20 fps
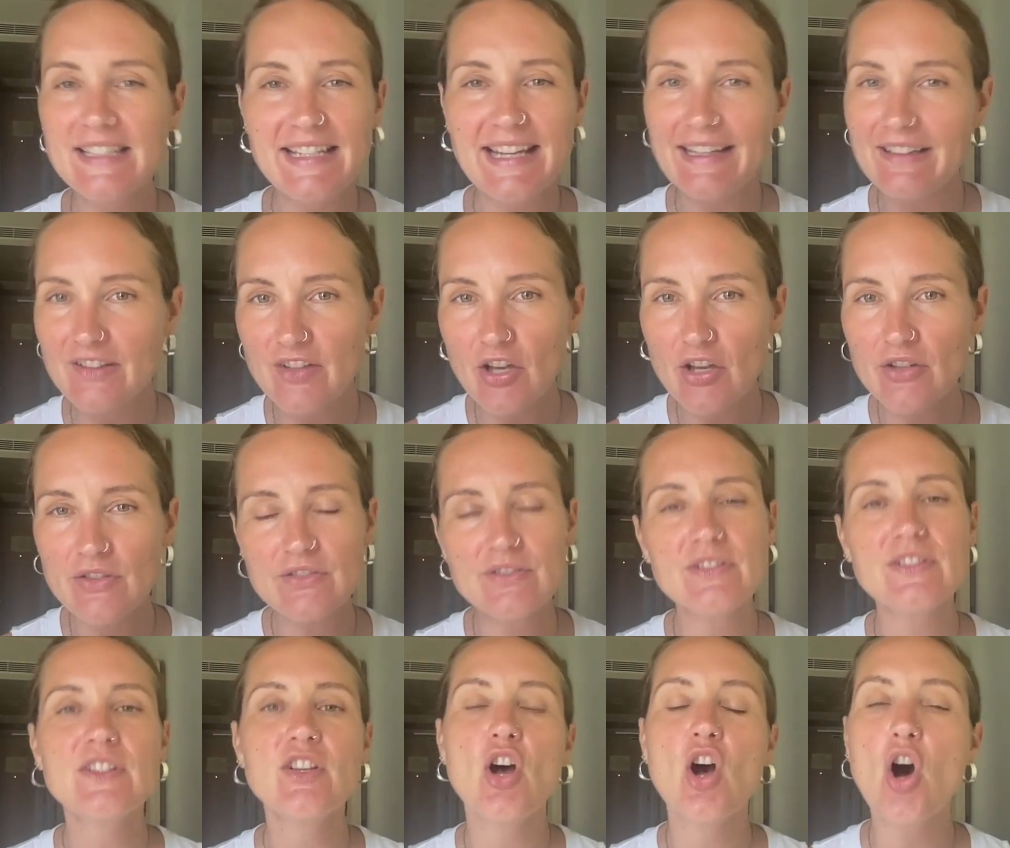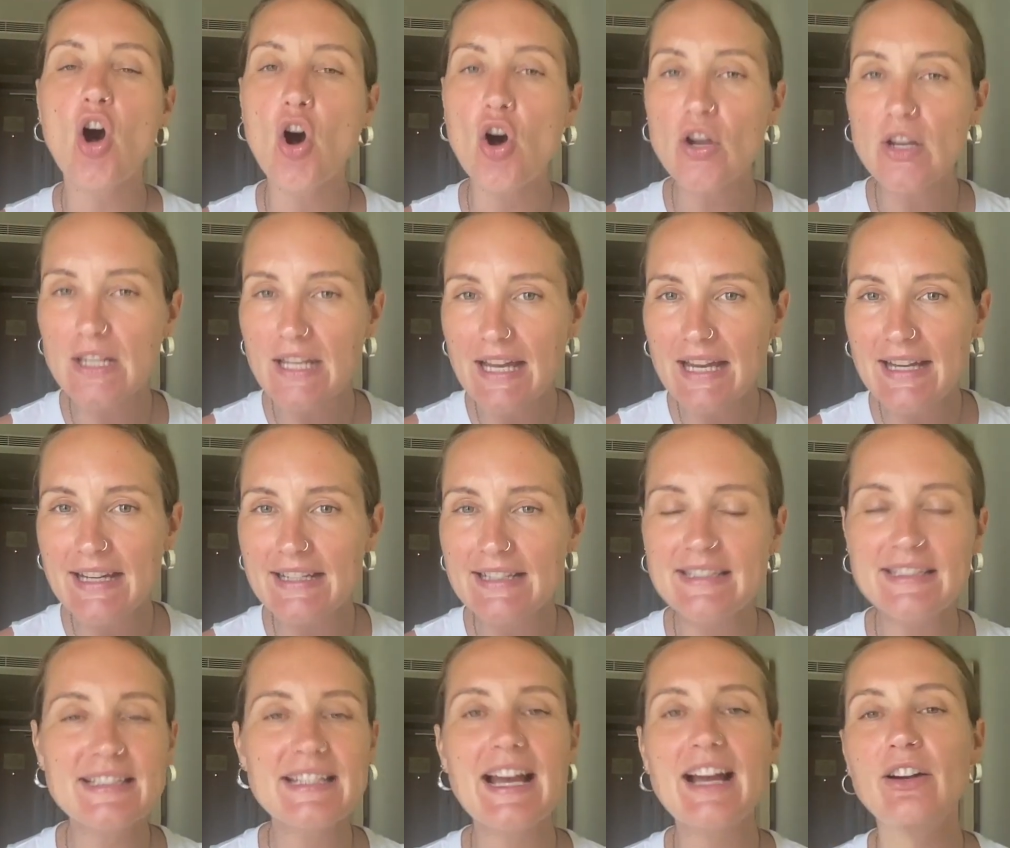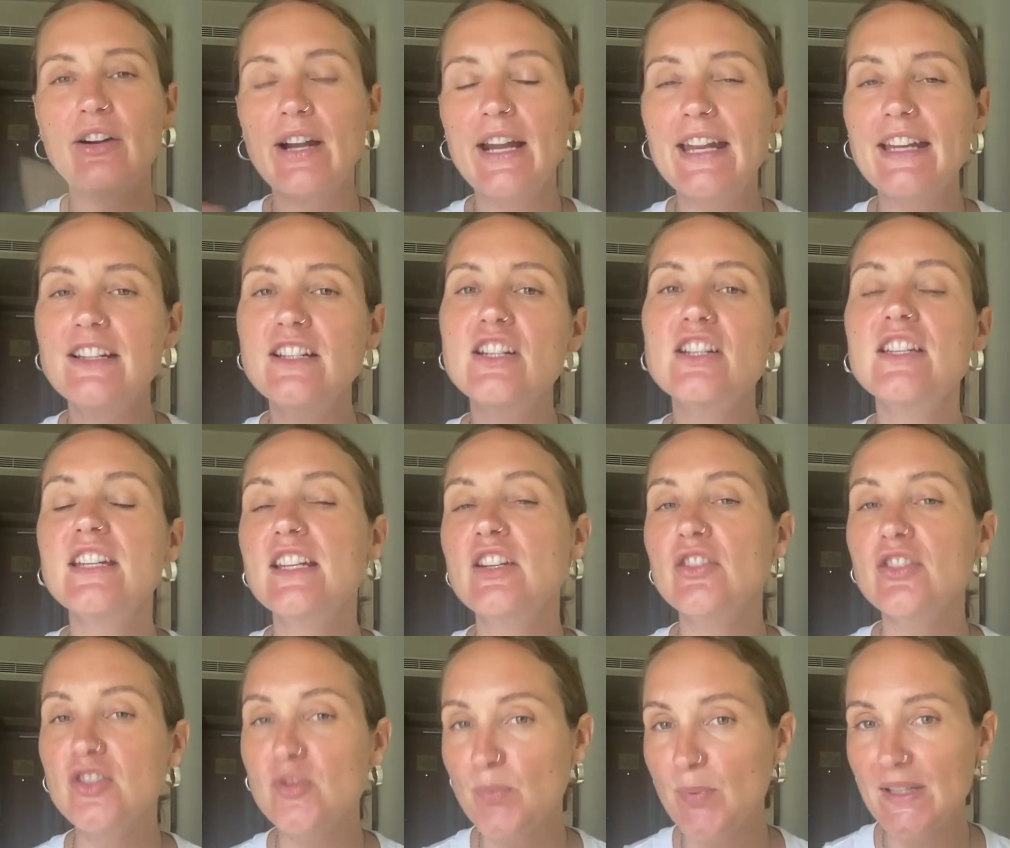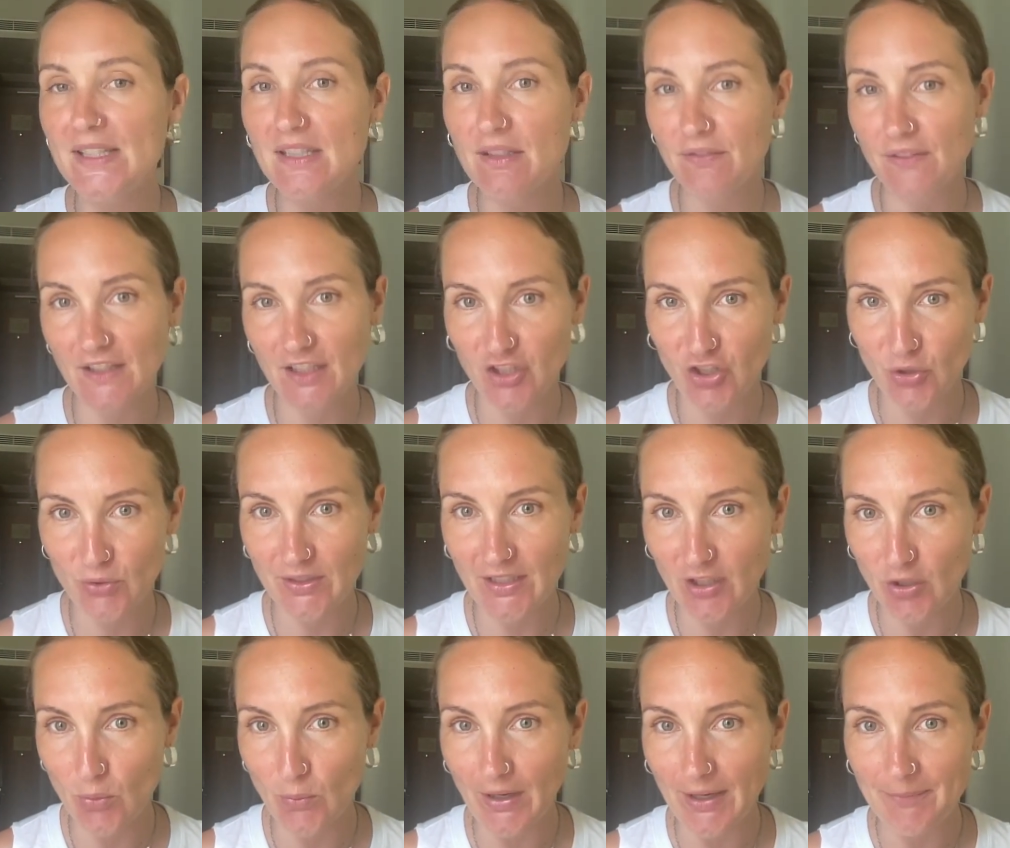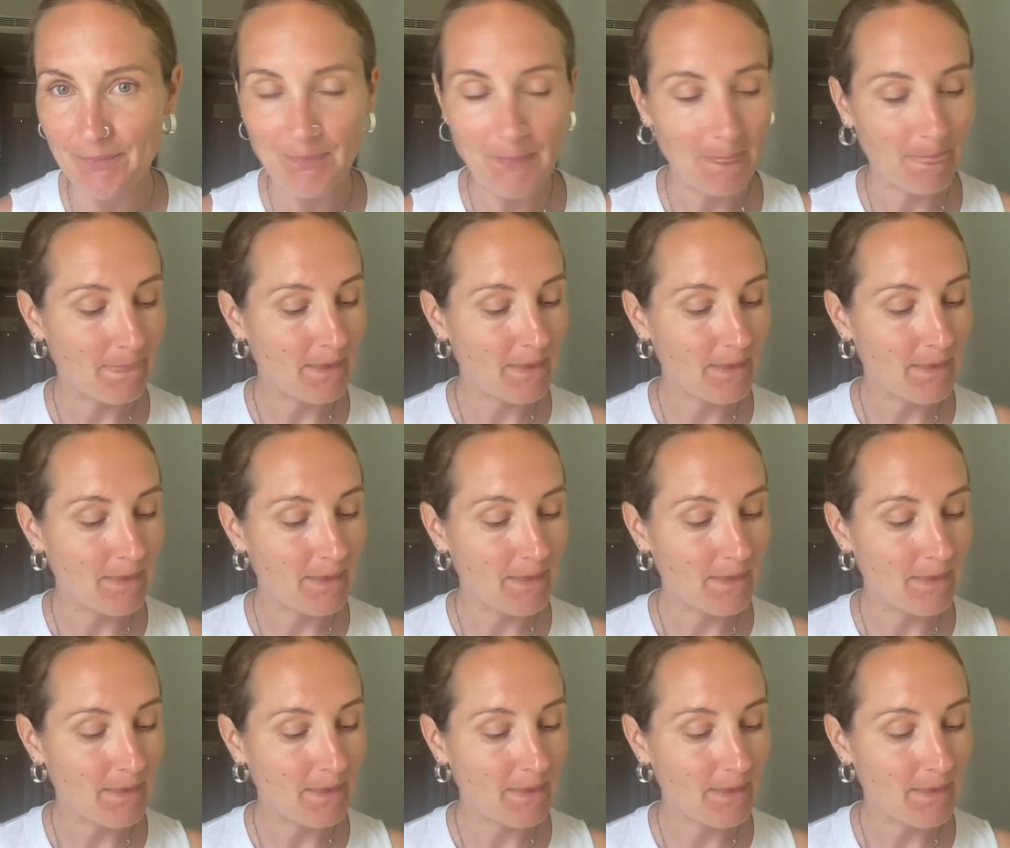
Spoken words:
letters organized, arranged in a specific, unique way.